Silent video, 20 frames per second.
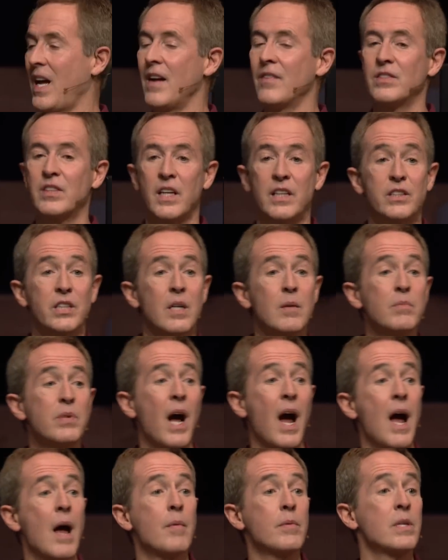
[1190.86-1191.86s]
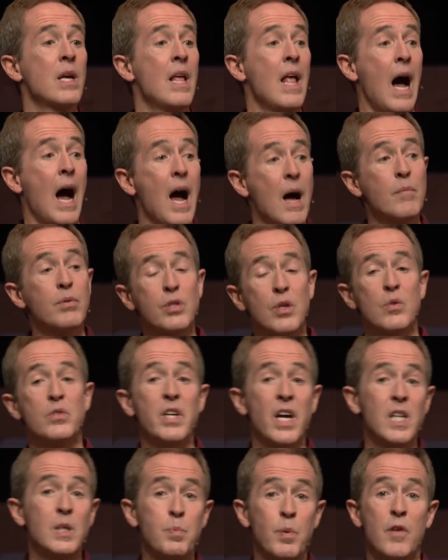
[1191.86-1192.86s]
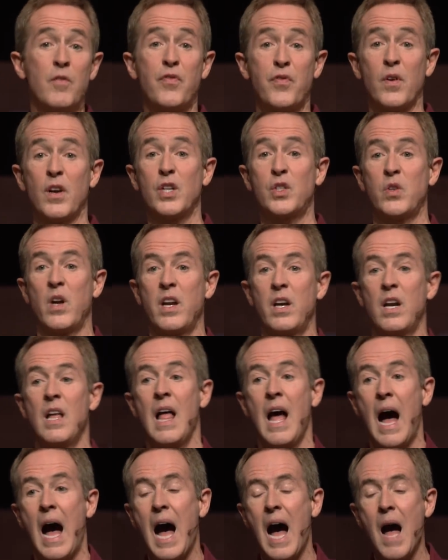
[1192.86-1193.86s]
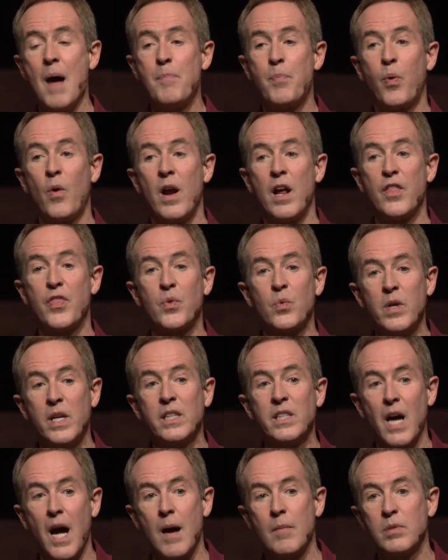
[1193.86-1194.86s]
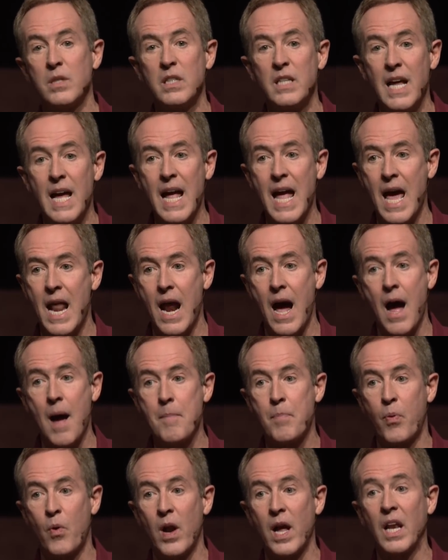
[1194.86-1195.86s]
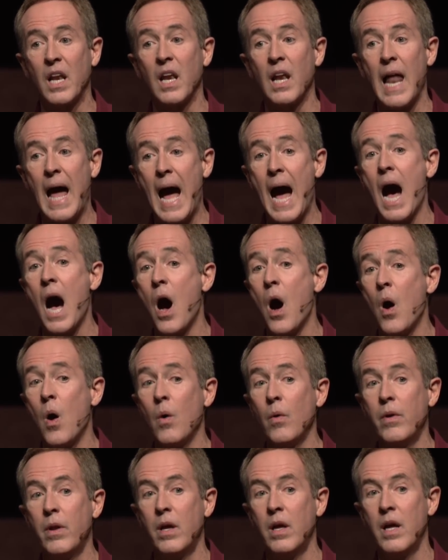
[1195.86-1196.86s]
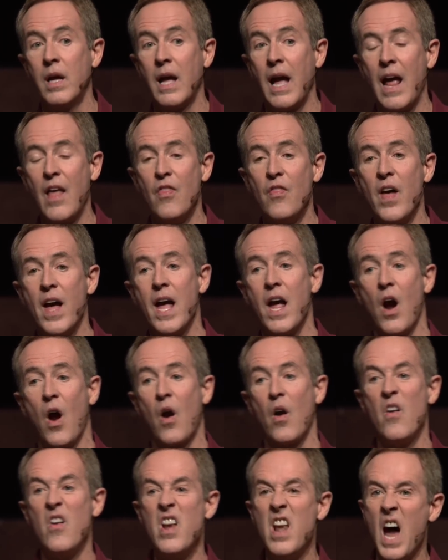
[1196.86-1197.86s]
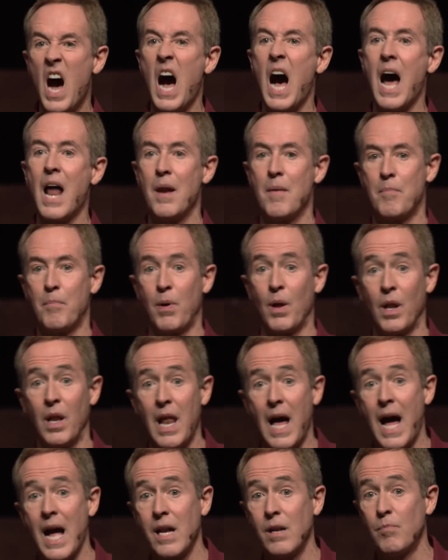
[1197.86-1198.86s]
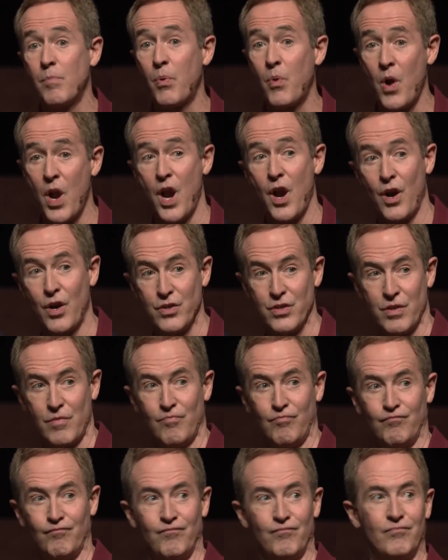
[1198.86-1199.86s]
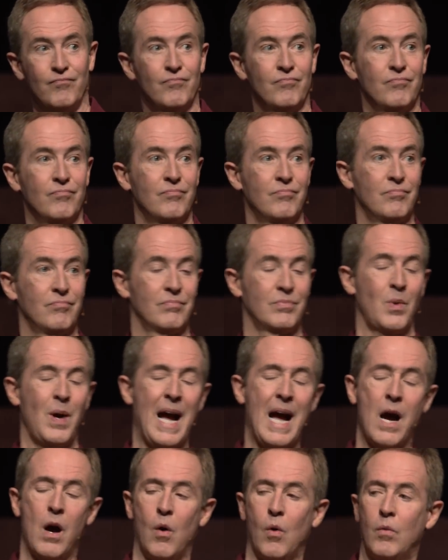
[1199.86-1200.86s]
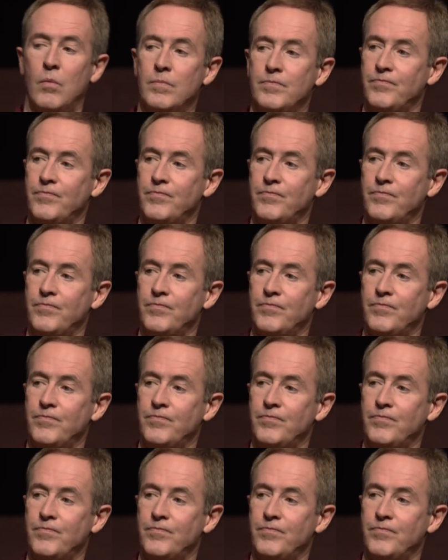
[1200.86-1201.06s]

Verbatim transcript: David's saying, sometimes I'm so desperate and frustrated, I pray 3 times a day, and I pray loud, and they are not polite prayers. Wow.